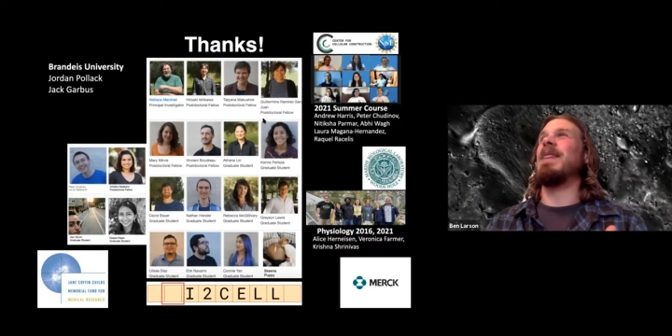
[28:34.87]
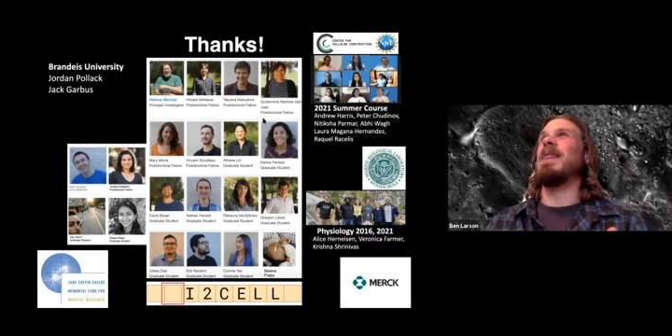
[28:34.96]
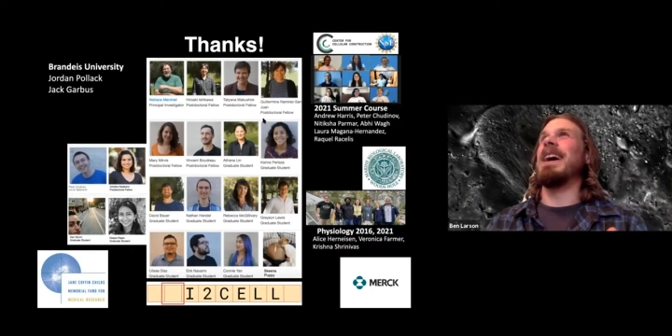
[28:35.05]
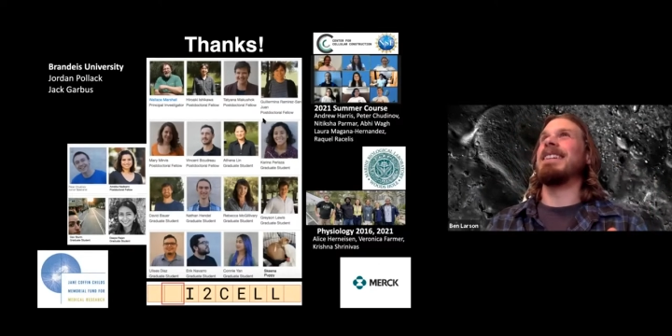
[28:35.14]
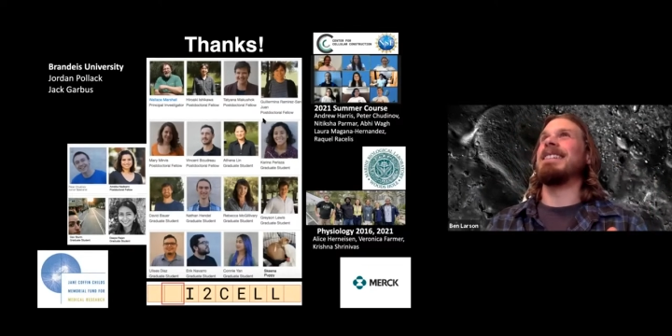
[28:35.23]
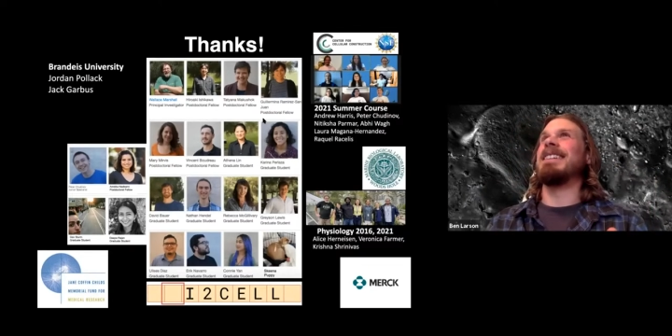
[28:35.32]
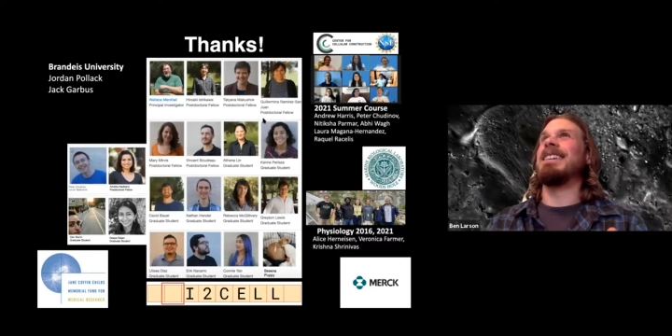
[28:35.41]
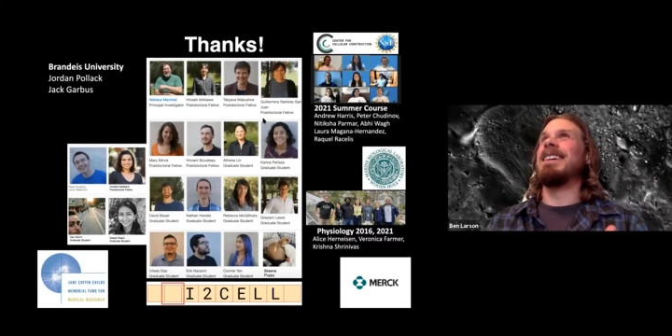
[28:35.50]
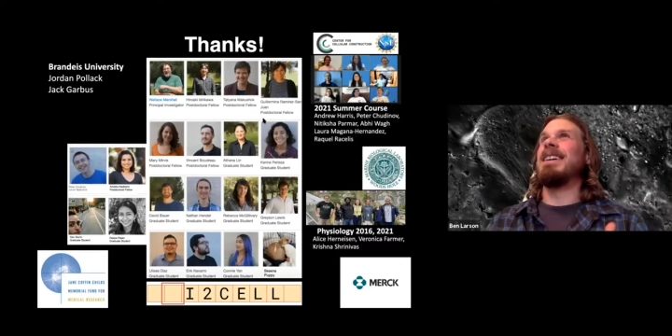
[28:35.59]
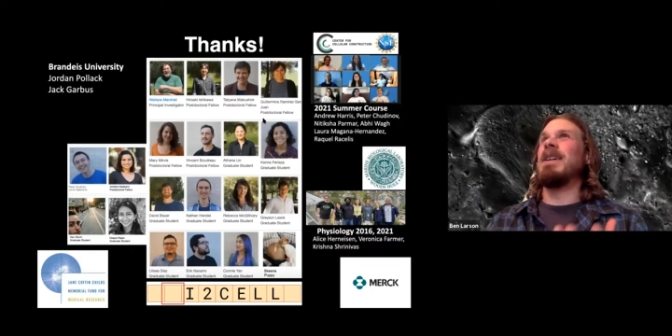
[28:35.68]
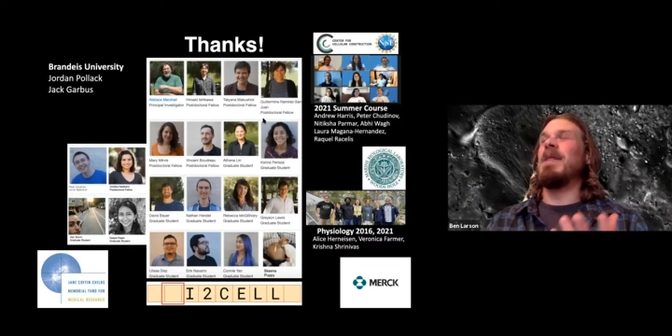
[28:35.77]
that
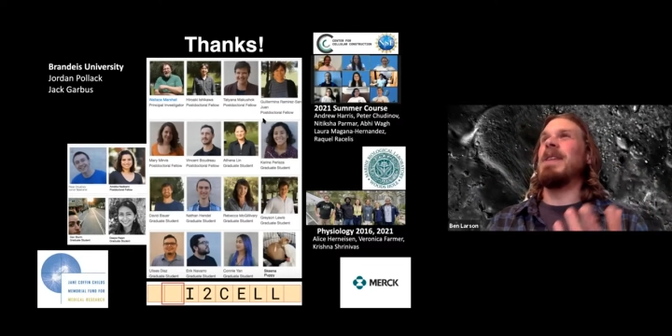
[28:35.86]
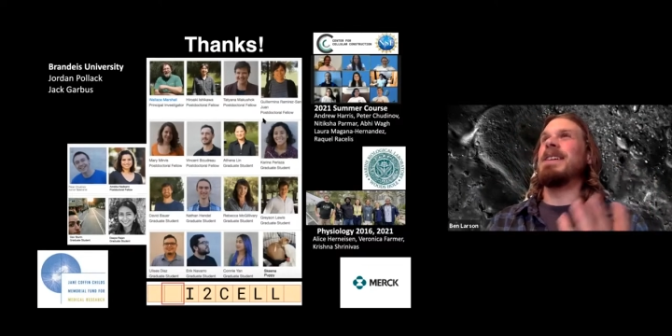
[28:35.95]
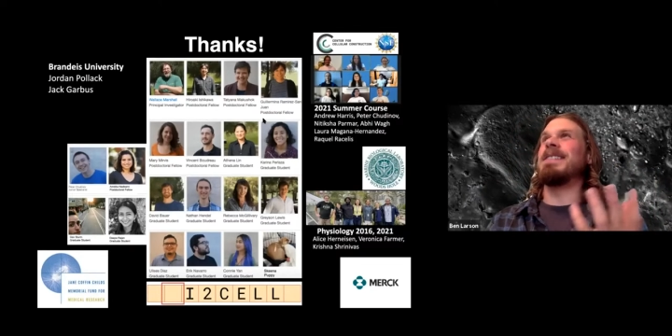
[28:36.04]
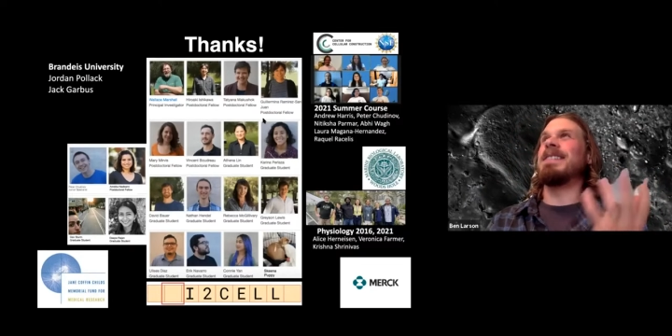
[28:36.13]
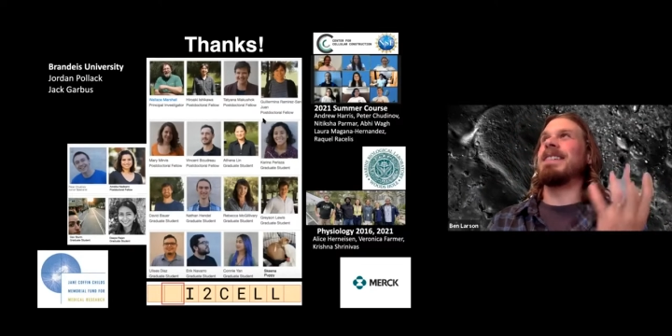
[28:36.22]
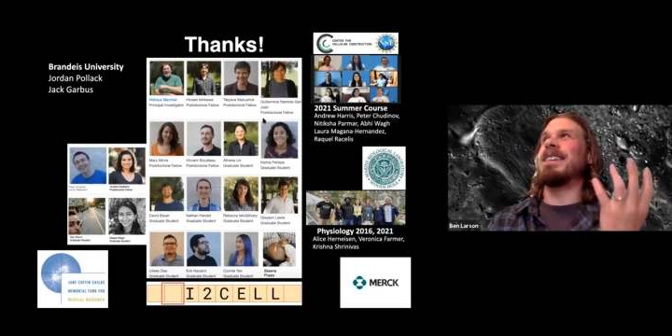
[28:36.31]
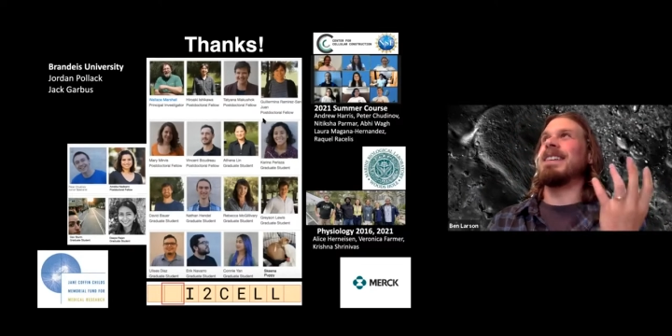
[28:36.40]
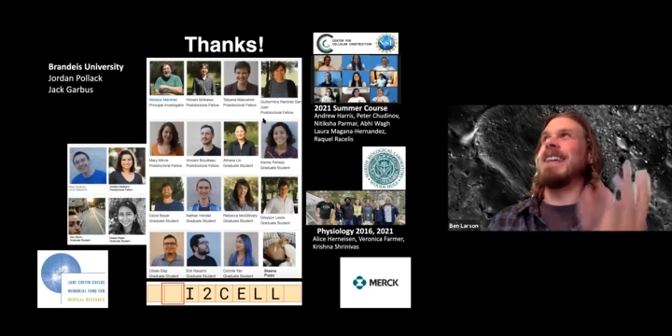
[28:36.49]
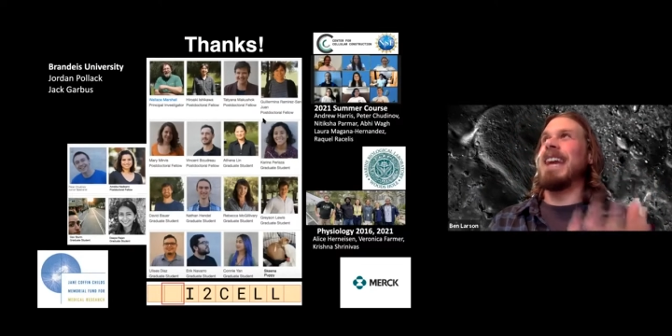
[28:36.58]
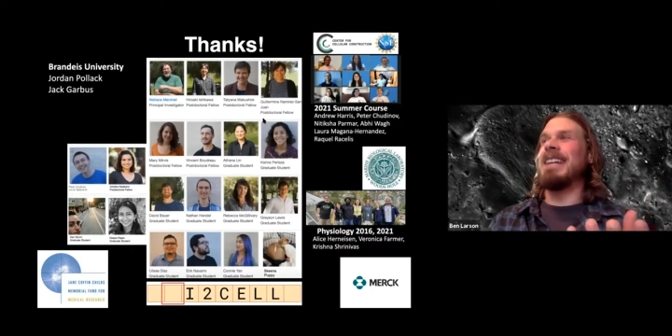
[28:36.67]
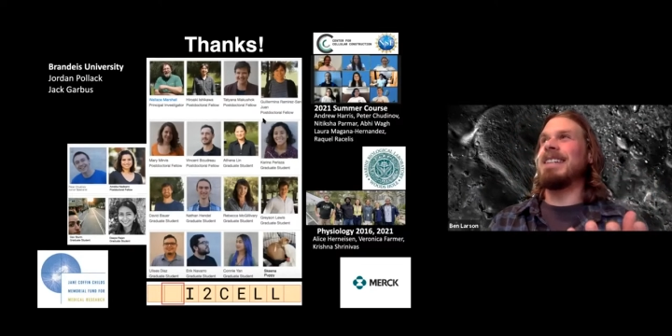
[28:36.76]
this
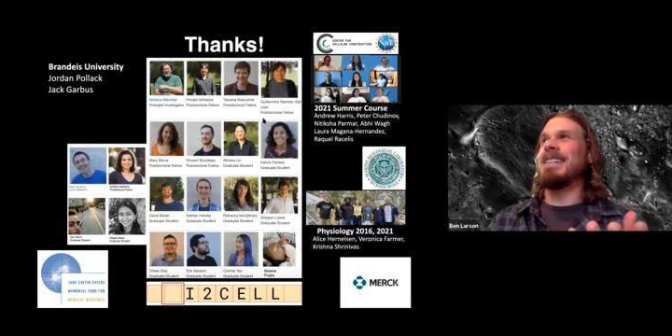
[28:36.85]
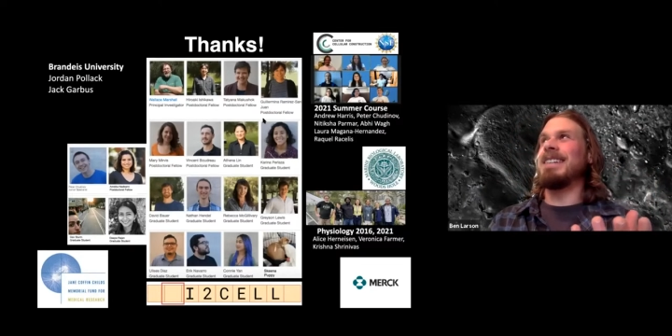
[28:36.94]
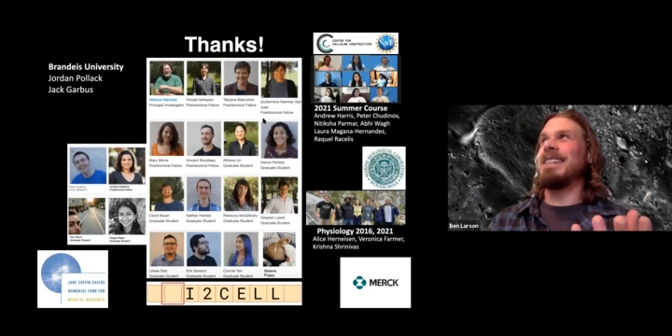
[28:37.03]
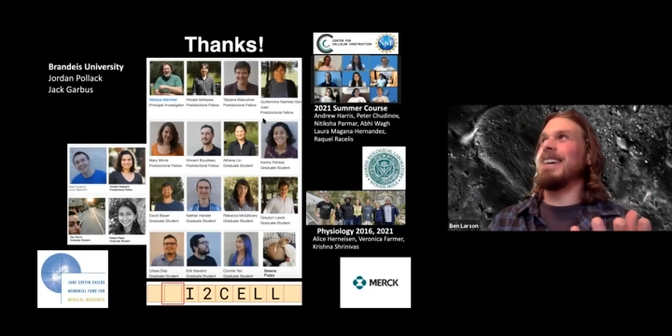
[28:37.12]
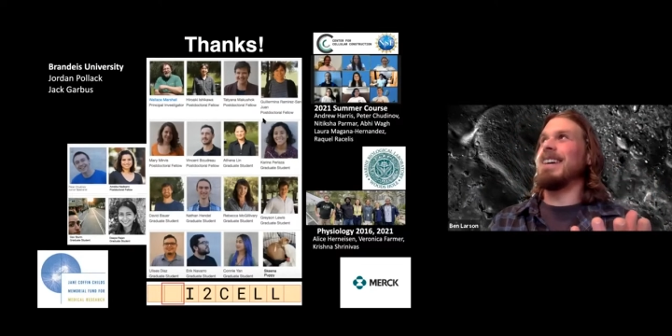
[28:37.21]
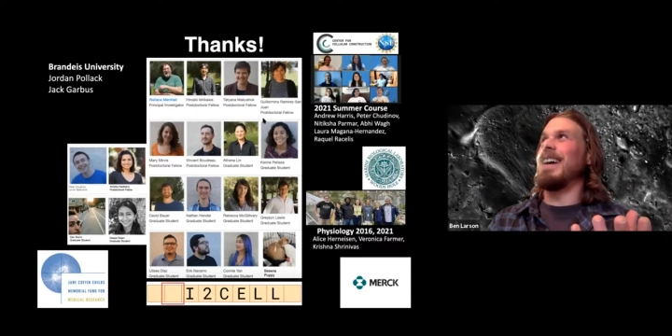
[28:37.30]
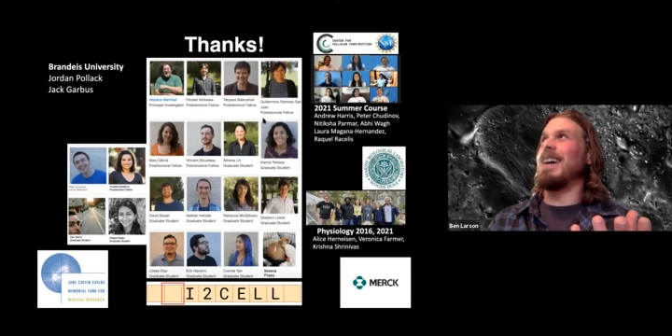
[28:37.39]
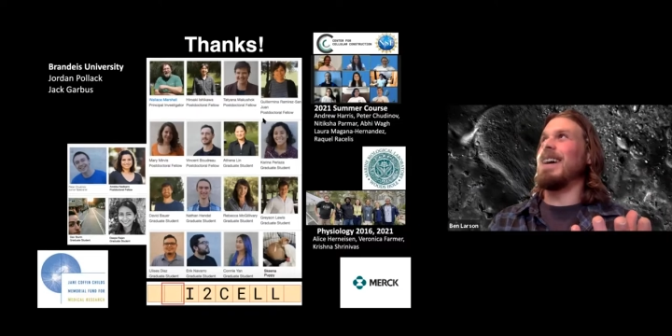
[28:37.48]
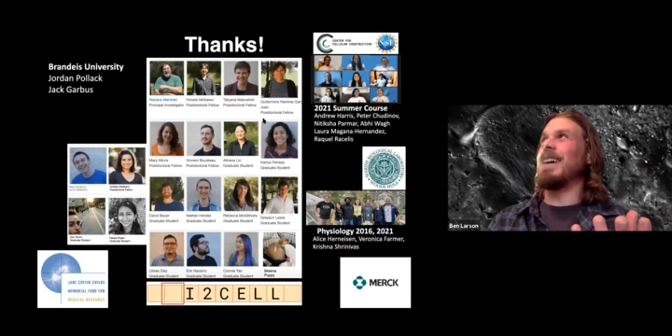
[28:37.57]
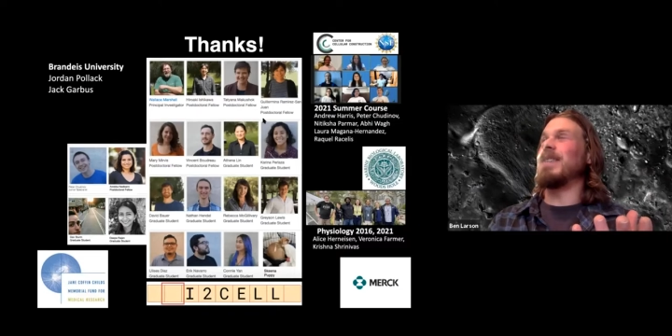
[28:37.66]
gait uh,